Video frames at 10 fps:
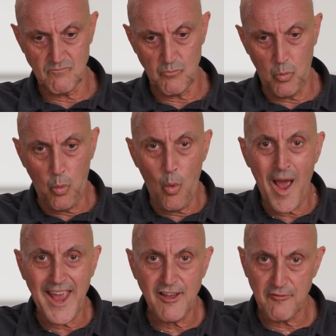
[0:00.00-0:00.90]

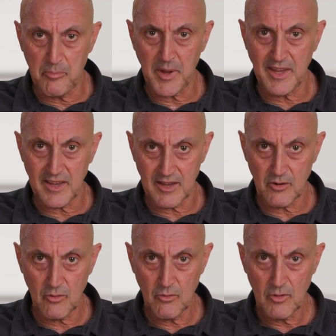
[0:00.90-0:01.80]
way of
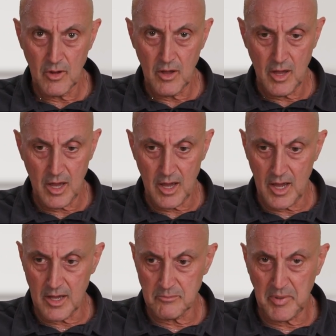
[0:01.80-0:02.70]
being
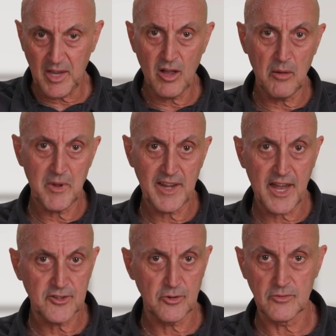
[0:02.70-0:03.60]
and become an
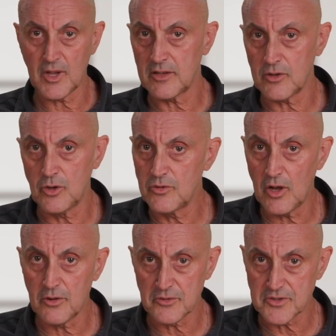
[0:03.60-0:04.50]
adult. Who
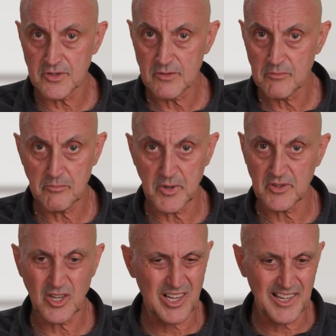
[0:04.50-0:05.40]
knows? But
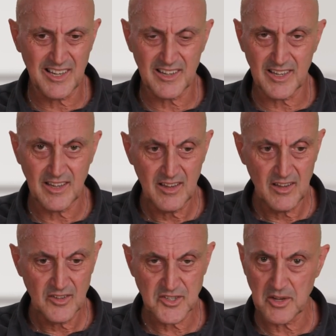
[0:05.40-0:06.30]
clearly
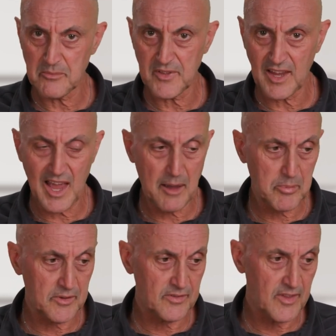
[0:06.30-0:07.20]
something
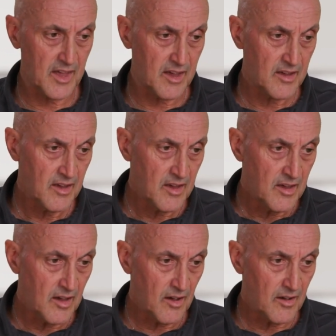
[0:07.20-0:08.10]
happened there.
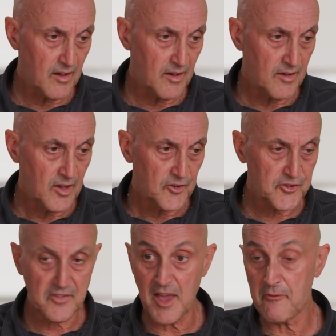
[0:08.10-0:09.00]

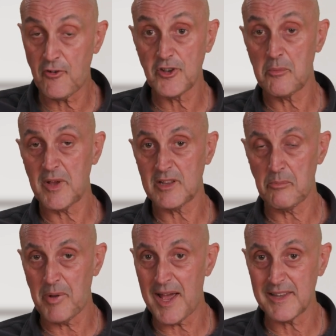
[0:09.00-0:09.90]
So their fundamental
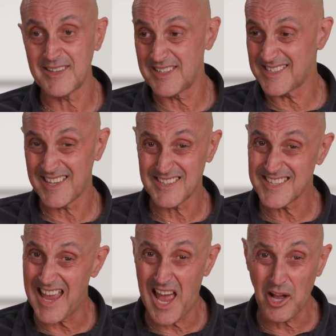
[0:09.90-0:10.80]
pattern is
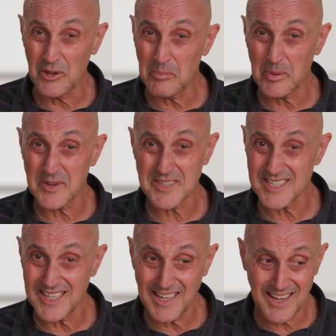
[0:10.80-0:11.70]
help
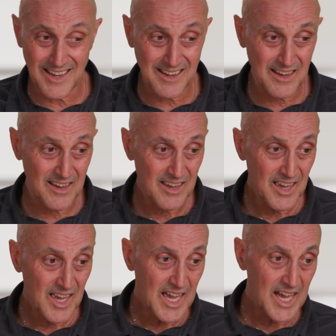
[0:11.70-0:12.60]
seeking.
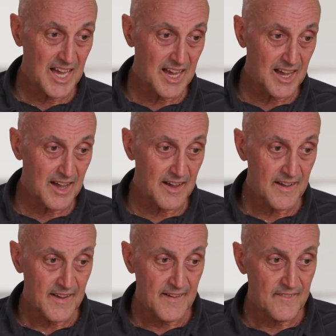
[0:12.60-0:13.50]

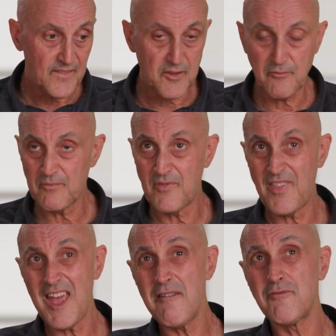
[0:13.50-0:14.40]

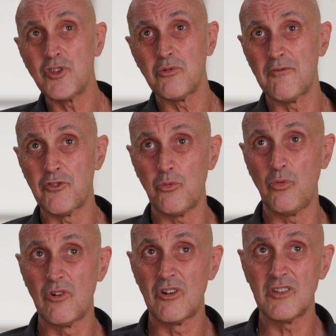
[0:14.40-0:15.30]
Their view of the
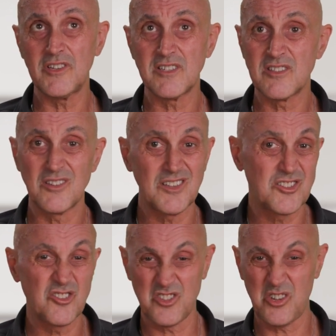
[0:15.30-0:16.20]
world is that it's
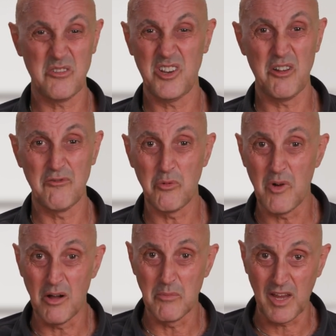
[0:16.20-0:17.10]
just totally
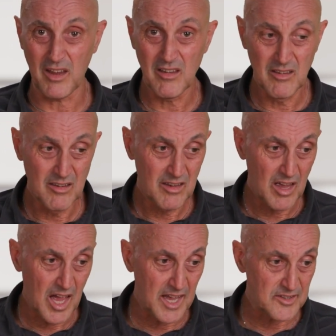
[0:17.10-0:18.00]
overwhelming.
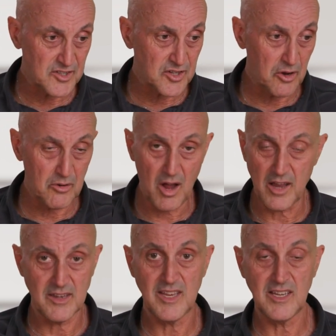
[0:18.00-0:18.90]
And so I
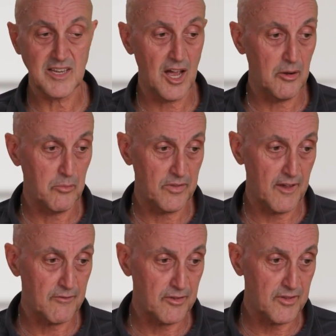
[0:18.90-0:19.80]
need help with
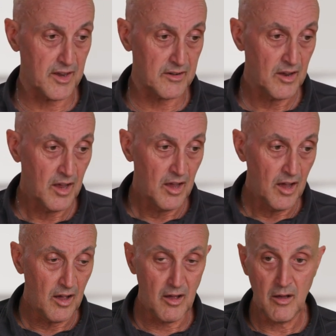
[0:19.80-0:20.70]
everything.
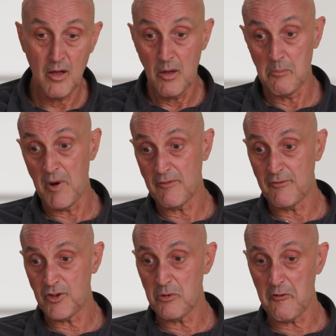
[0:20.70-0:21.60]
My
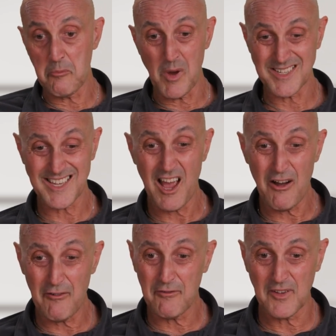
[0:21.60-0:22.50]
view of
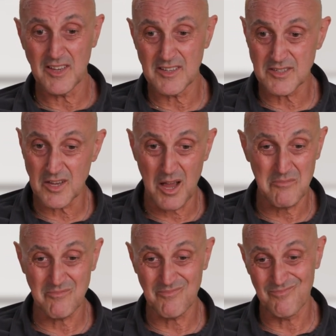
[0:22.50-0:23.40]
myself is
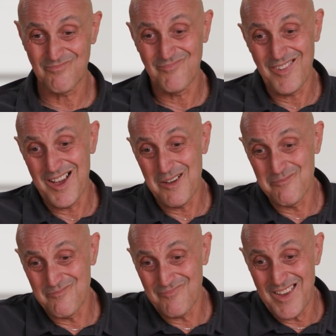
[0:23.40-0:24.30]
I'm
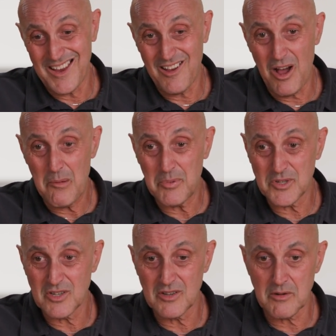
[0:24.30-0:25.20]

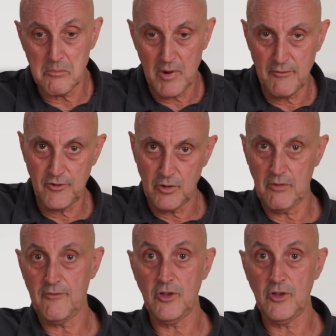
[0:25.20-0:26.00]
incompetent, and my view of